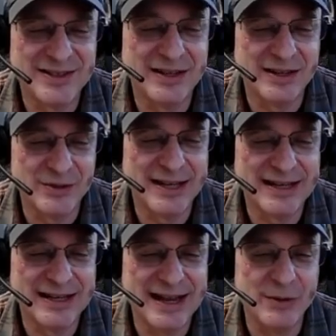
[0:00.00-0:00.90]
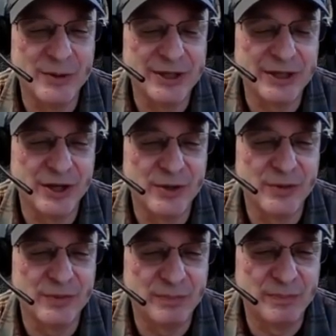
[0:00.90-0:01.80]
And it's like, okay, now we can
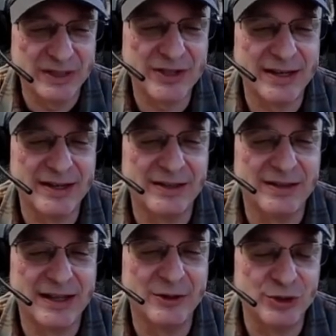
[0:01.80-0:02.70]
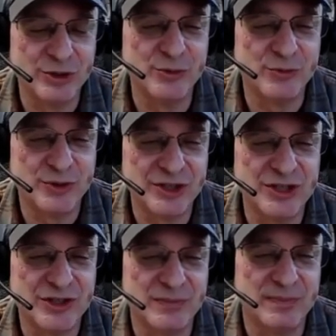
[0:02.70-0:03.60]
go big scale like we do for
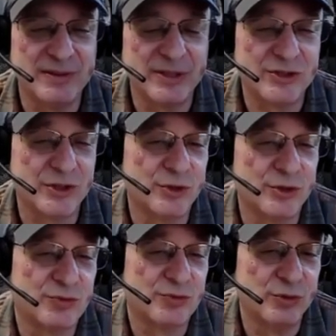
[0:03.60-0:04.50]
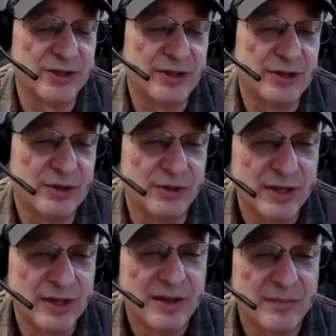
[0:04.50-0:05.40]
cheese and meat because those are rooms that
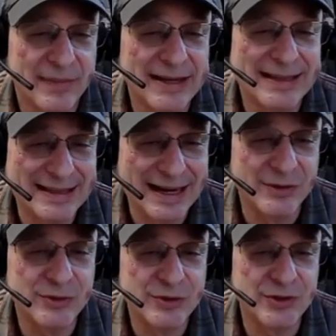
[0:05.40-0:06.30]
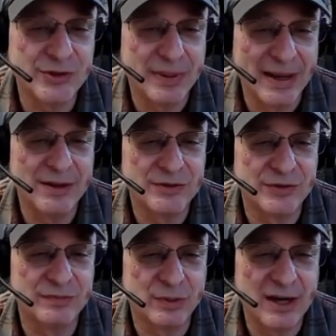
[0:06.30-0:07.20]
hold many thousands of
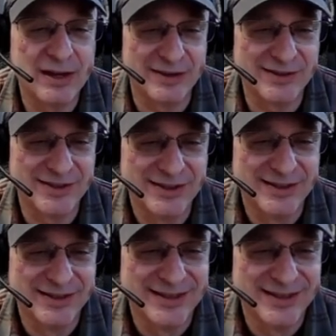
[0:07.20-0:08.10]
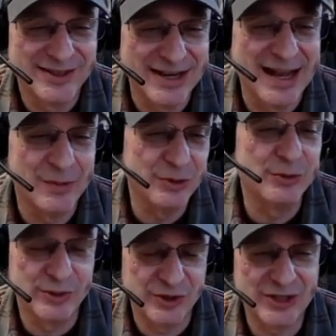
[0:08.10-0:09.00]
pounds of product. So now we
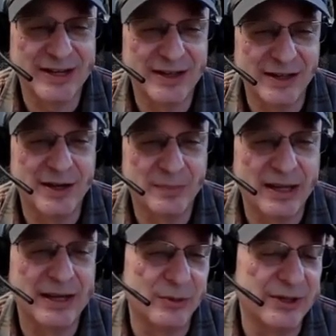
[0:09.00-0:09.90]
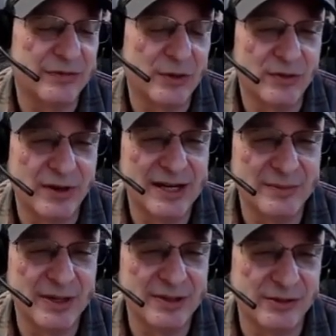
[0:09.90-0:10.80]
knew it would scale up like we've
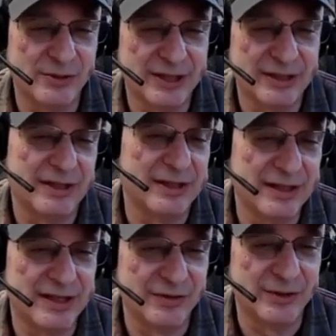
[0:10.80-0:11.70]
already been doing in the